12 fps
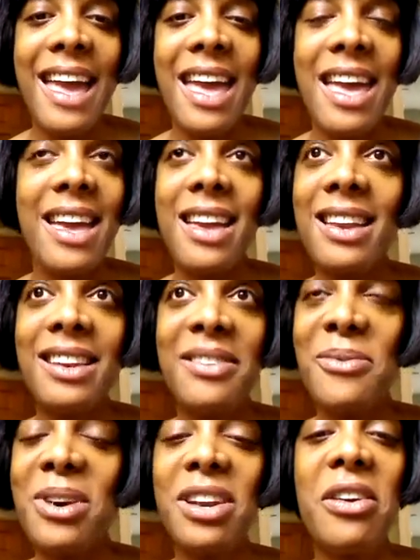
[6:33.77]

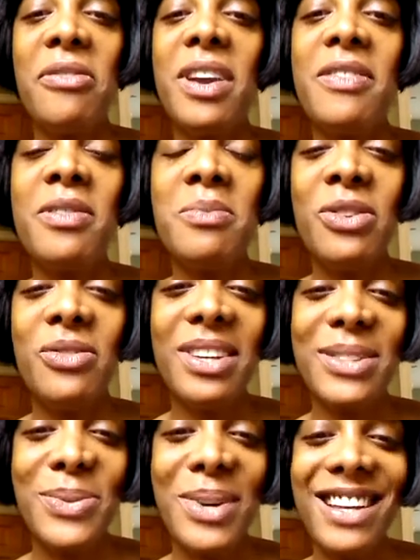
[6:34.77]
And one of her favorite
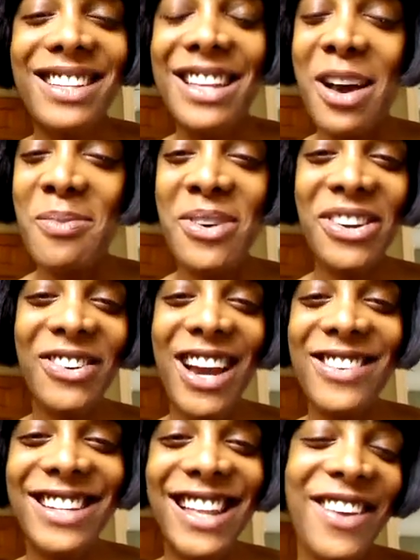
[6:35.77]
movies was Elmo and
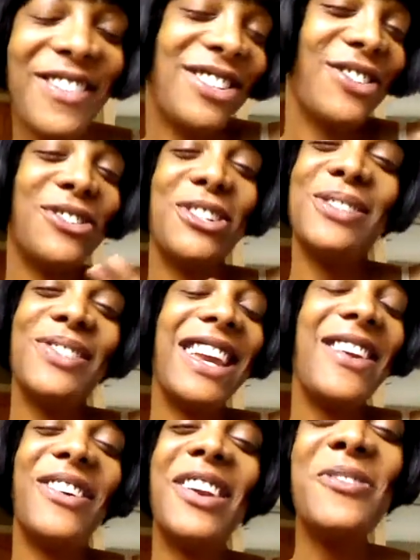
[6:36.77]
Grouchland, which of course
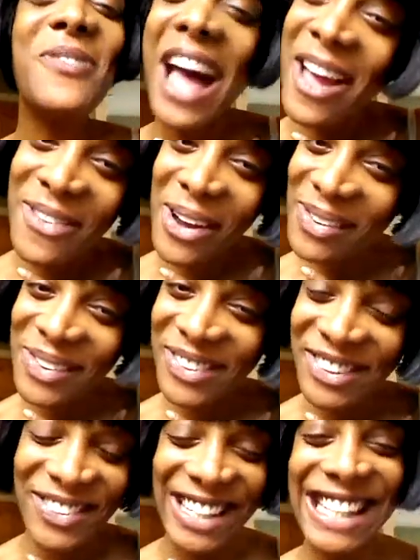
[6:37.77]
became one of my favorite
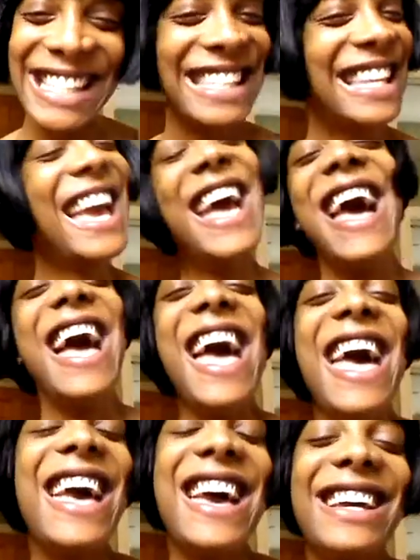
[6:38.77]
movies.
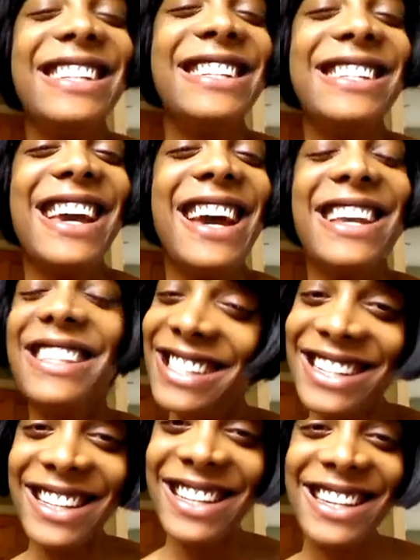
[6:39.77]
And it
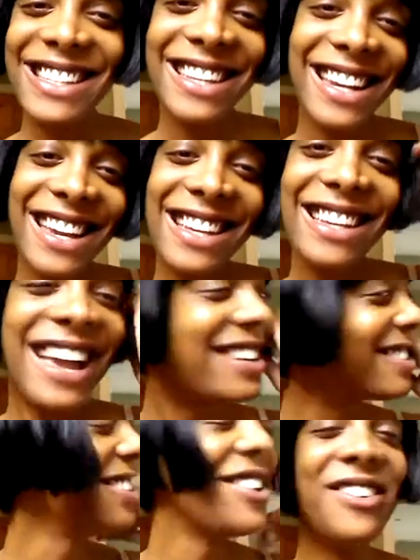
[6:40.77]
still is, and I
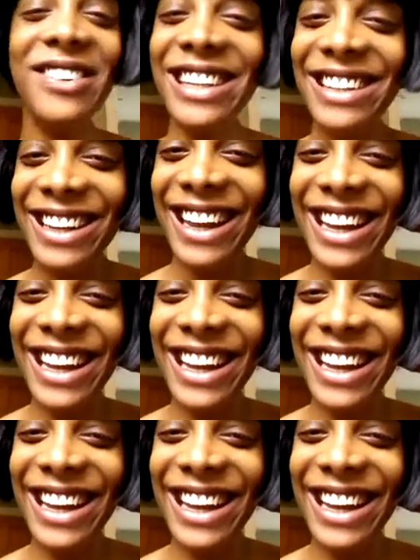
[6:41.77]
actually own it.